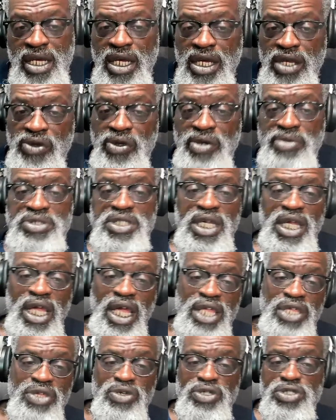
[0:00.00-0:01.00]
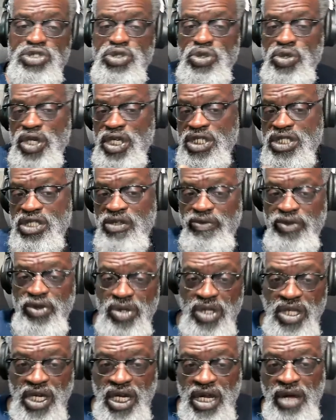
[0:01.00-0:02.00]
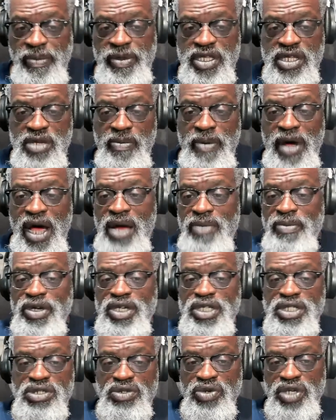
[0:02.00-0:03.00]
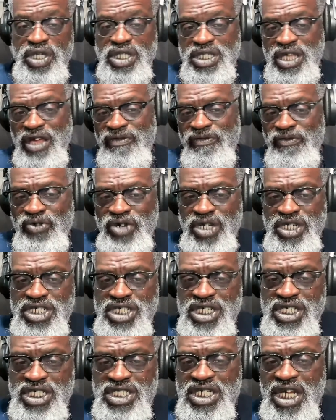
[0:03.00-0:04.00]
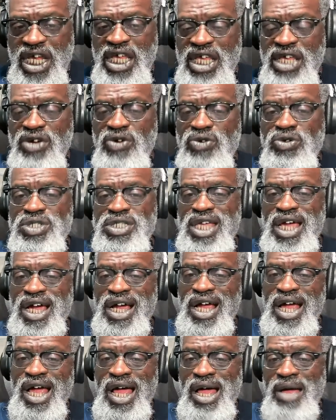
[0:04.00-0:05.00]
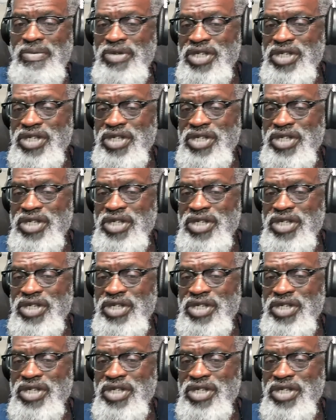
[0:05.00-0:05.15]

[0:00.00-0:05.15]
You know what I'm saying? And you can join us if you look up at the bottom of the screen, say freegnjecourse.com.